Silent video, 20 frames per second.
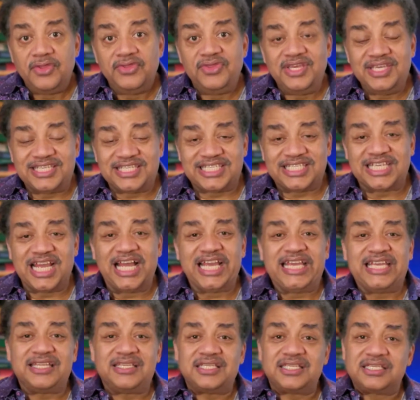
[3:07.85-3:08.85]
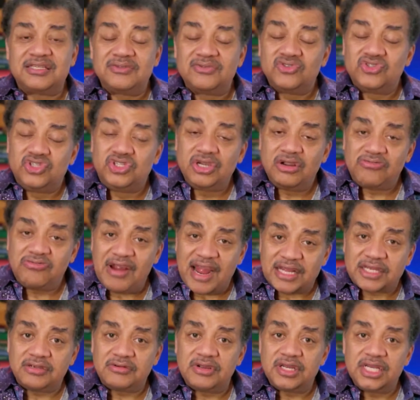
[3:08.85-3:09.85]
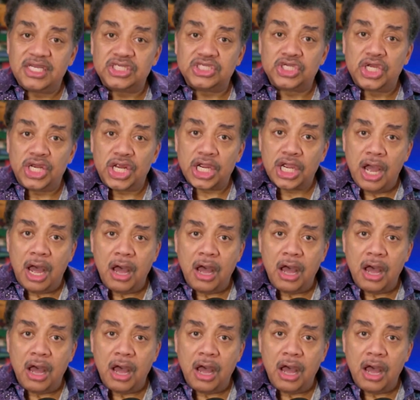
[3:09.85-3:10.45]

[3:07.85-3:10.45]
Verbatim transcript: the science directorate is going to